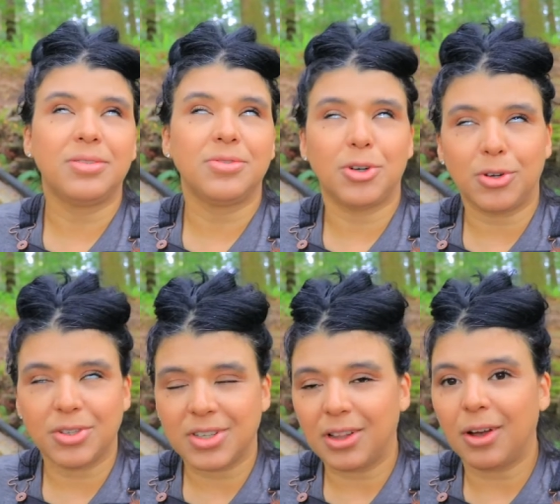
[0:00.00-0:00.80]
of
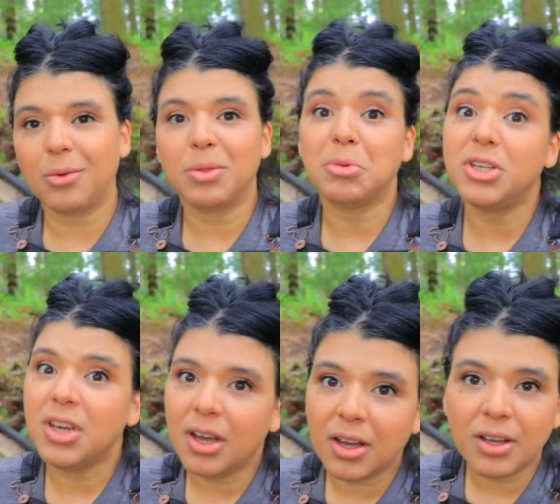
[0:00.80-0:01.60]
course, along with my
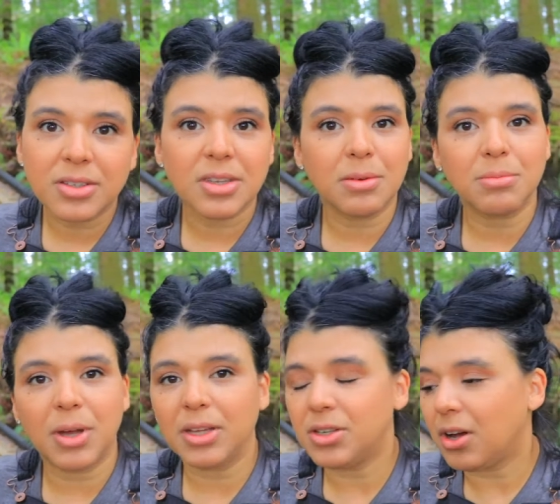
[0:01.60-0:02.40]
dogs and
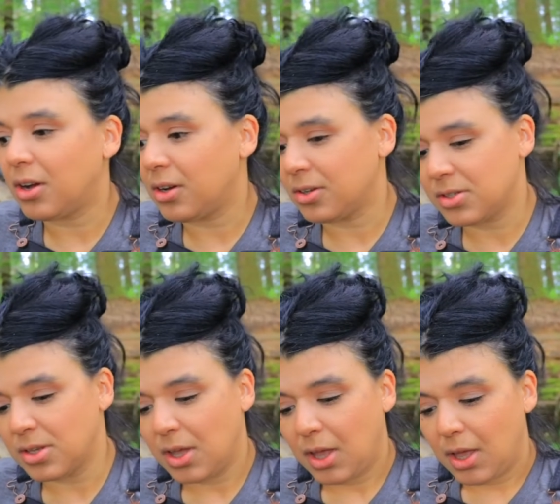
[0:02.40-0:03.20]
my
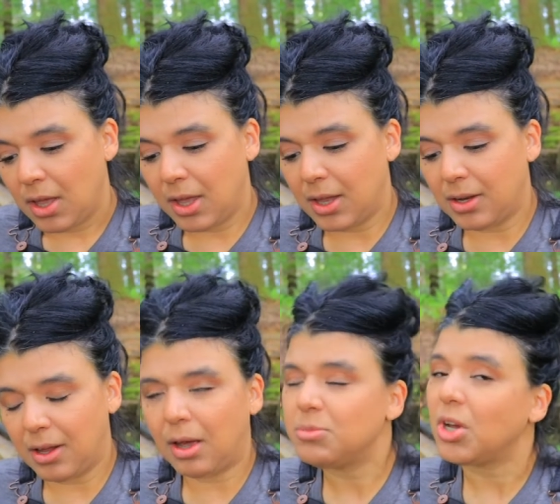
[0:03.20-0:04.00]
dogs,
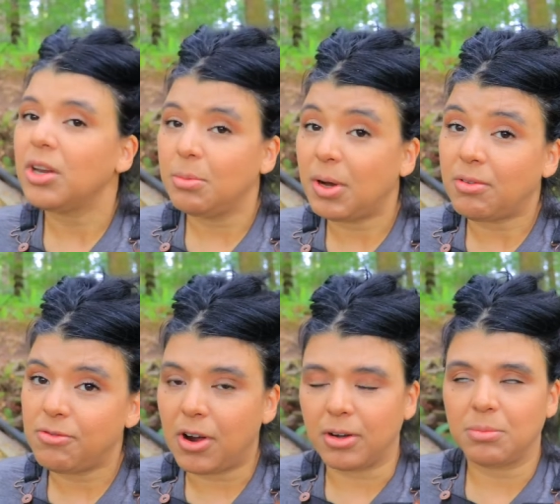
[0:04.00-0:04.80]
and I'm talking about
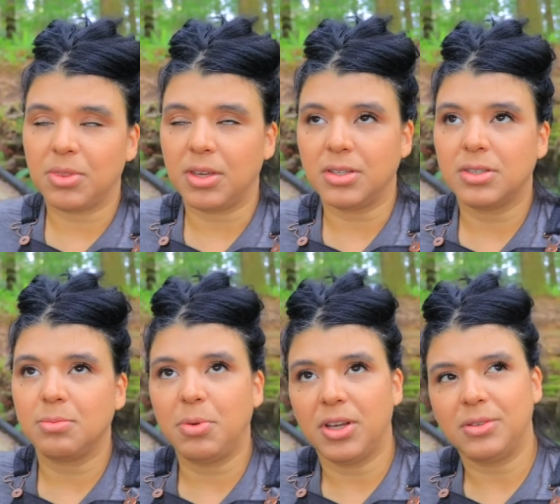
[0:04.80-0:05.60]
farm things,
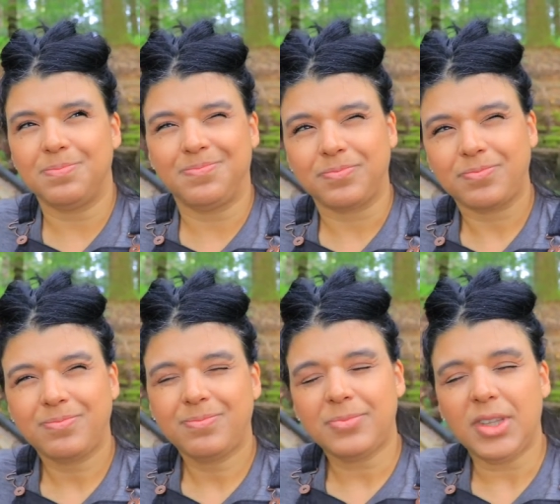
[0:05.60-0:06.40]
but
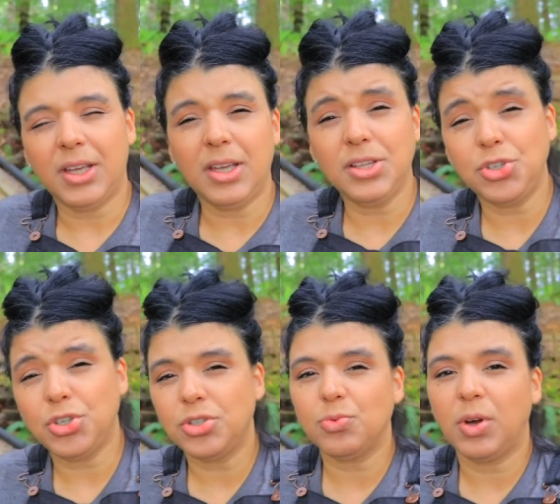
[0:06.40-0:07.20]
it's
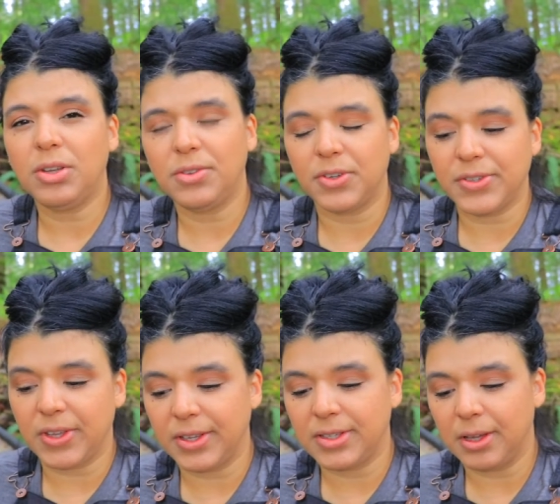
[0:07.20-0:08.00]
just one of those
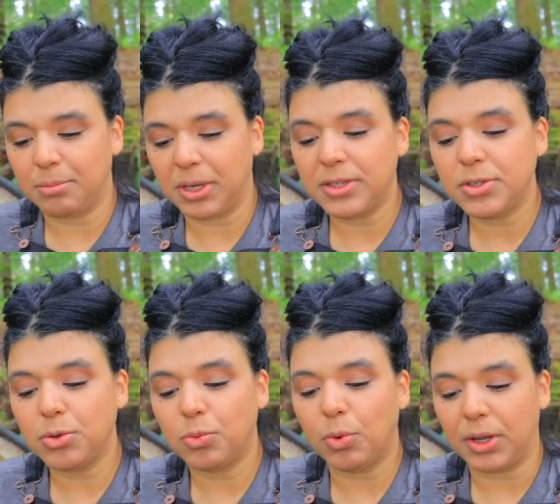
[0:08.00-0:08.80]
things that makes
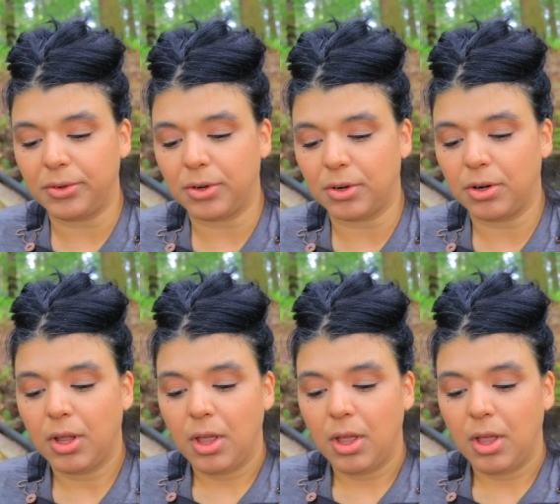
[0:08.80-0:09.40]
you wonder